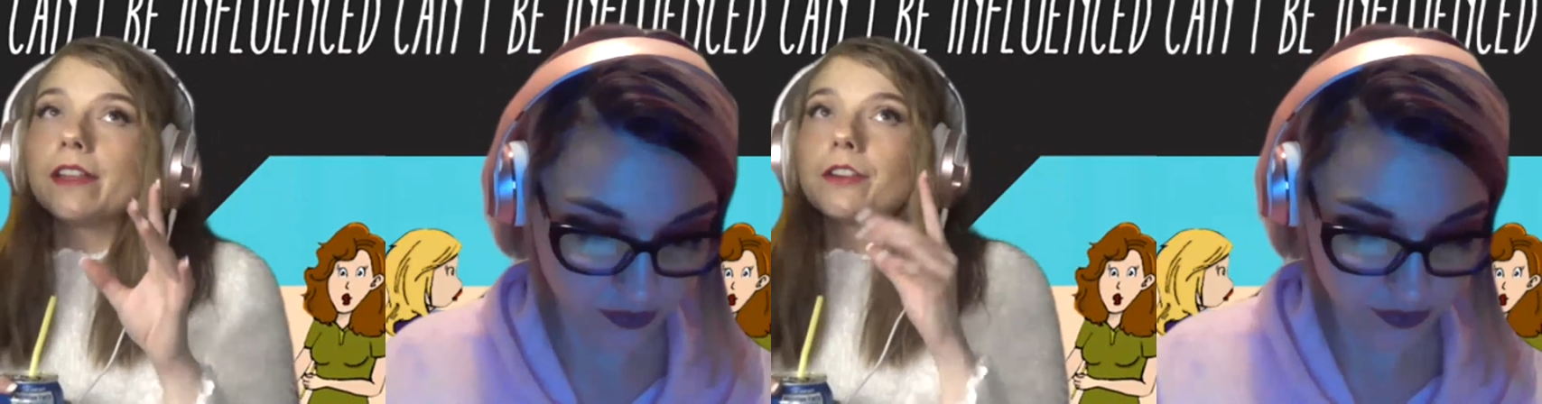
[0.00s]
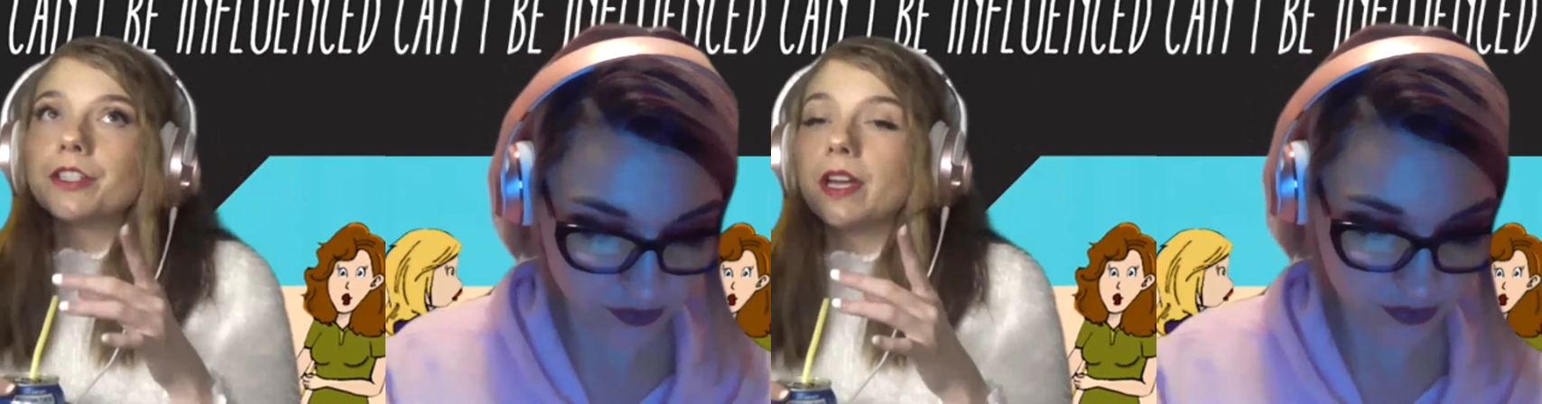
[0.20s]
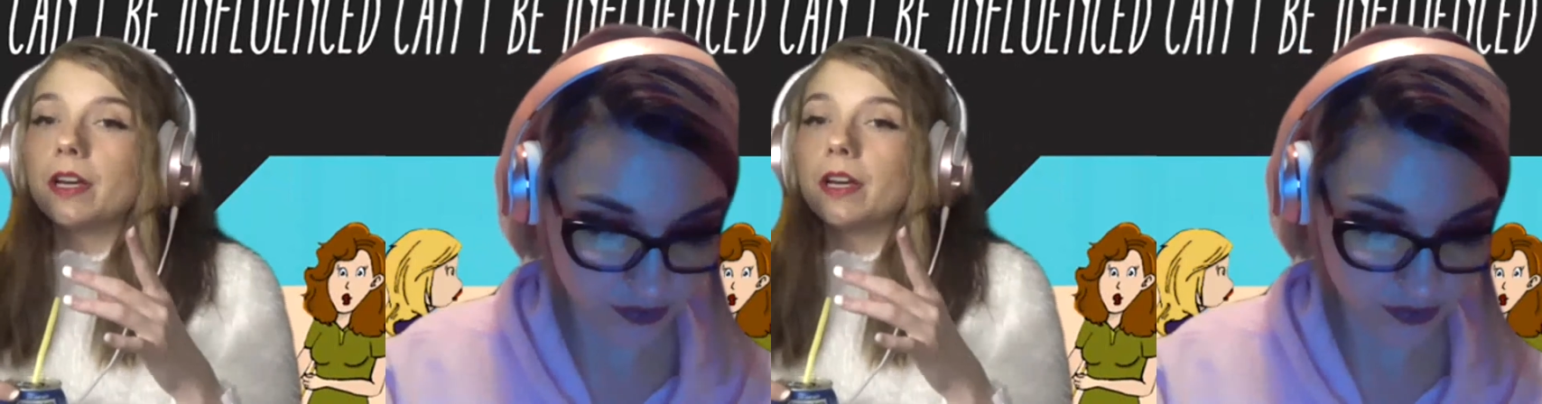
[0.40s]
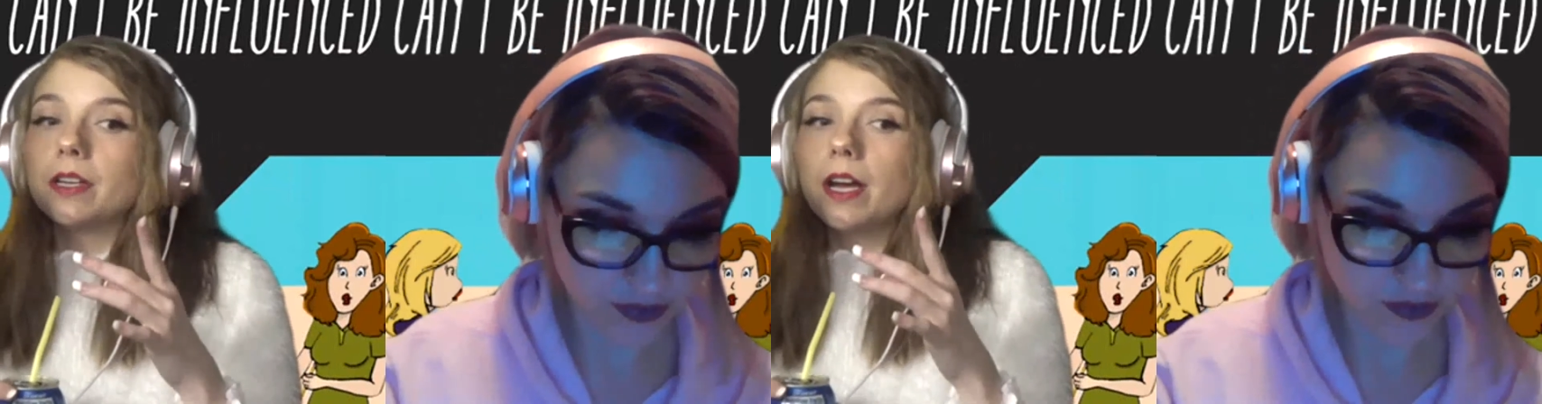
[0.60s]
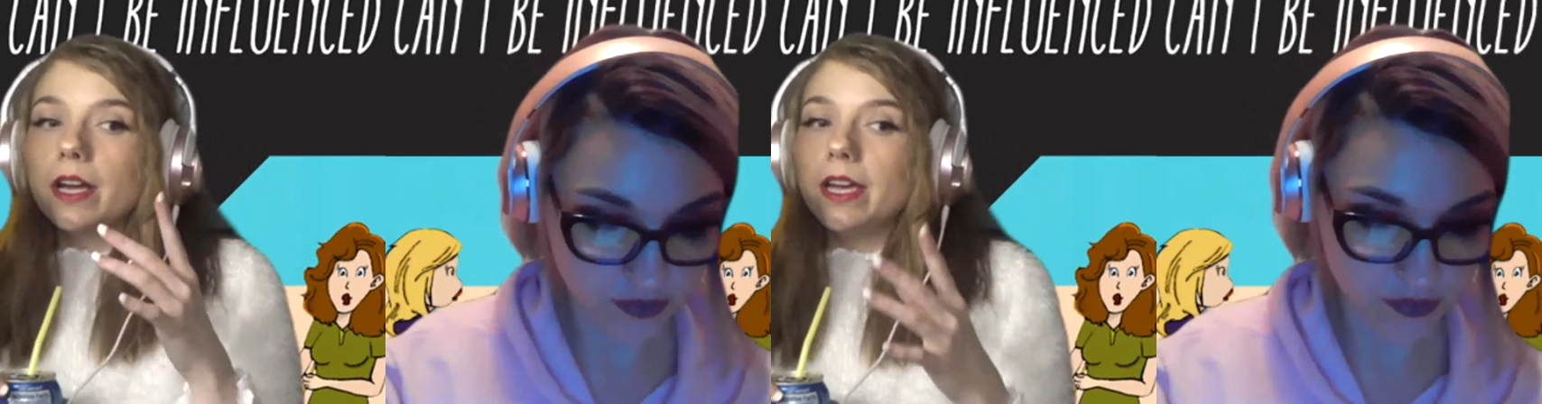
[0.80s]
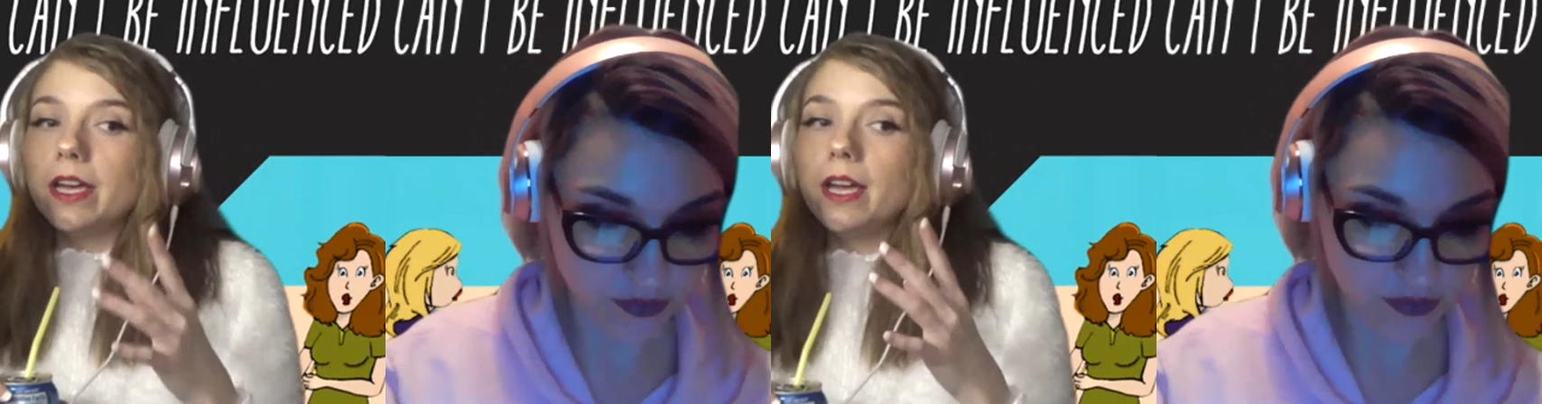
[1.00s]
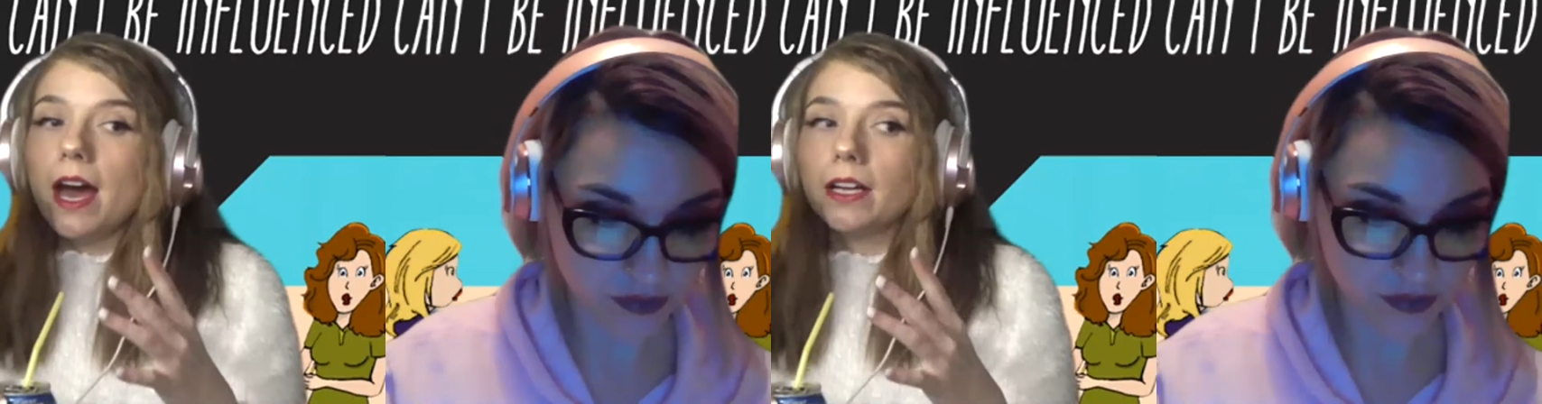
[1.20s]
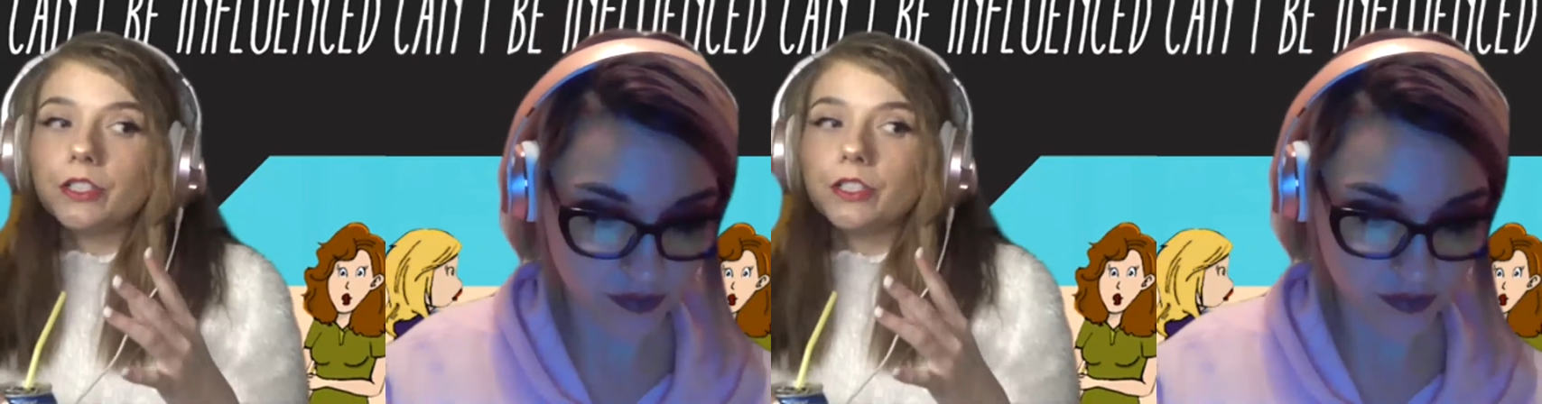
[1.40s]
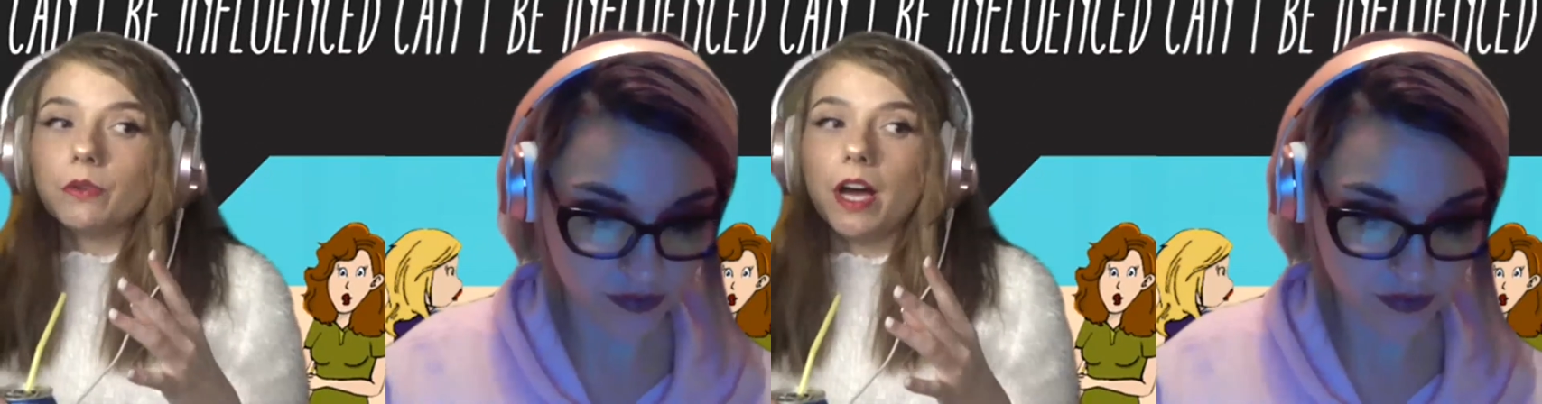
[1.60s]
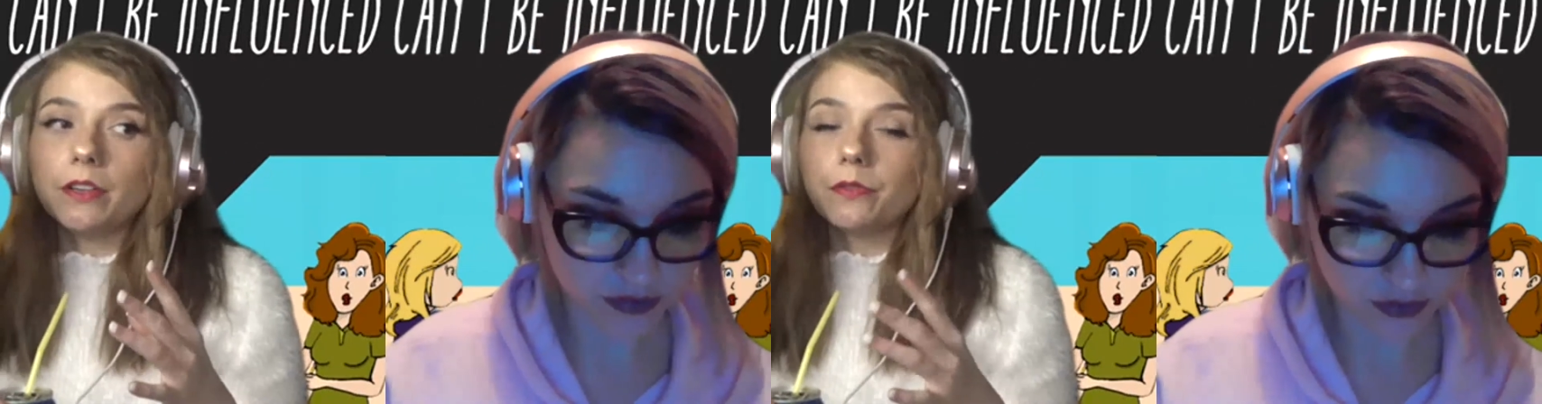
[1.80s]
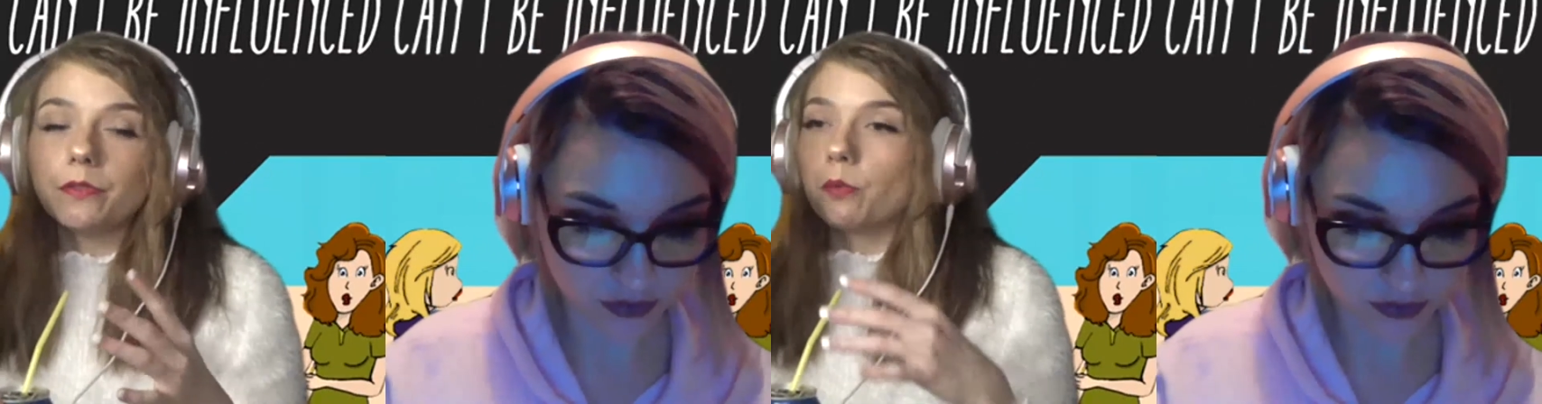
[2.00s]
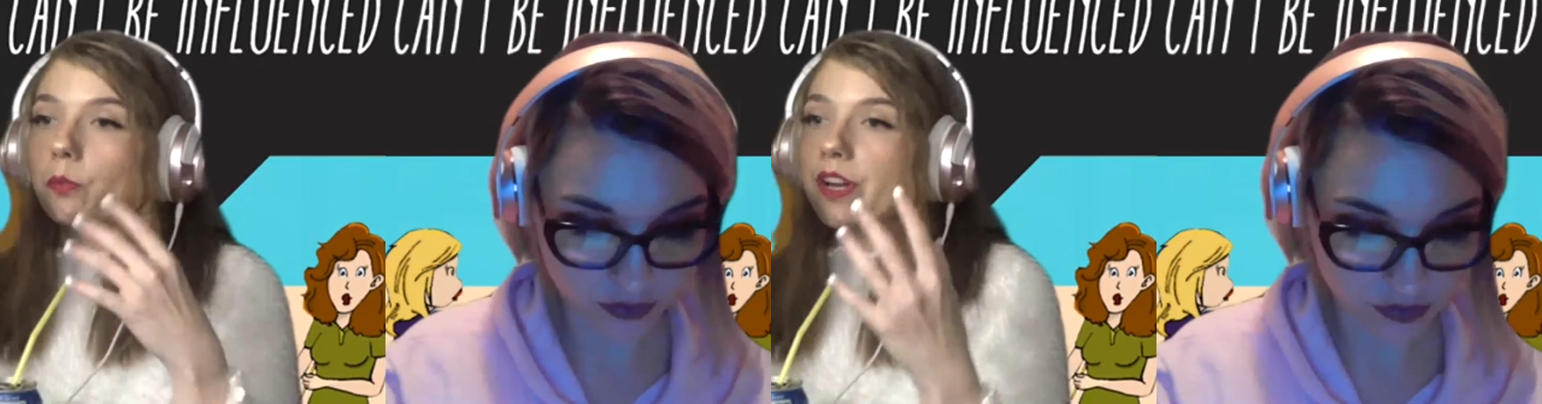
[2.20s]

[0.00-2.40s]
Speaker 1: I understand, he had to kind of